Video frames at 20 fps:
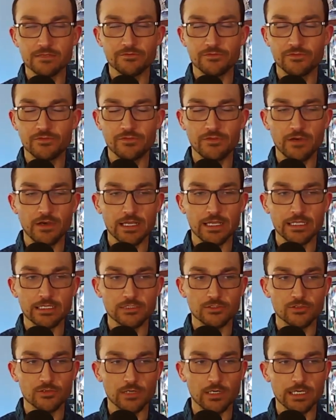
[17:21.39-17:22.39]
Fucking
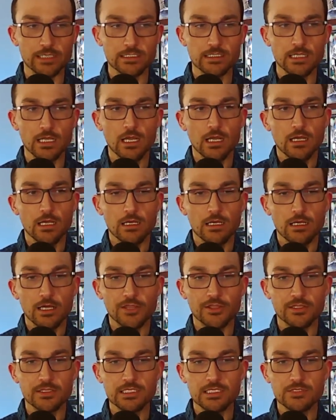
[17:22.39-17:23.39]
Christ. I
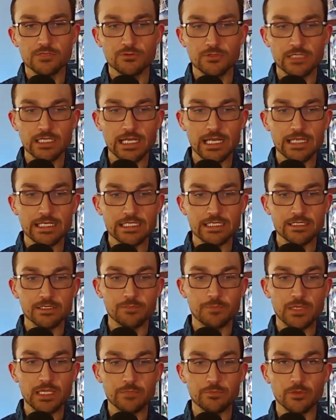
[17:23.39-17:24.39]
thought these were the idea of the
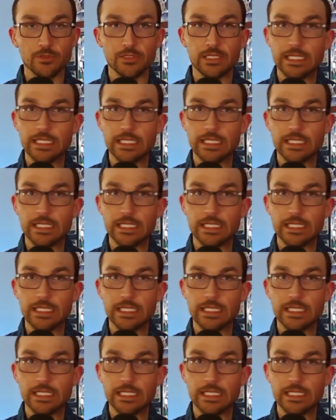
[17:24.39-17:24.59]
people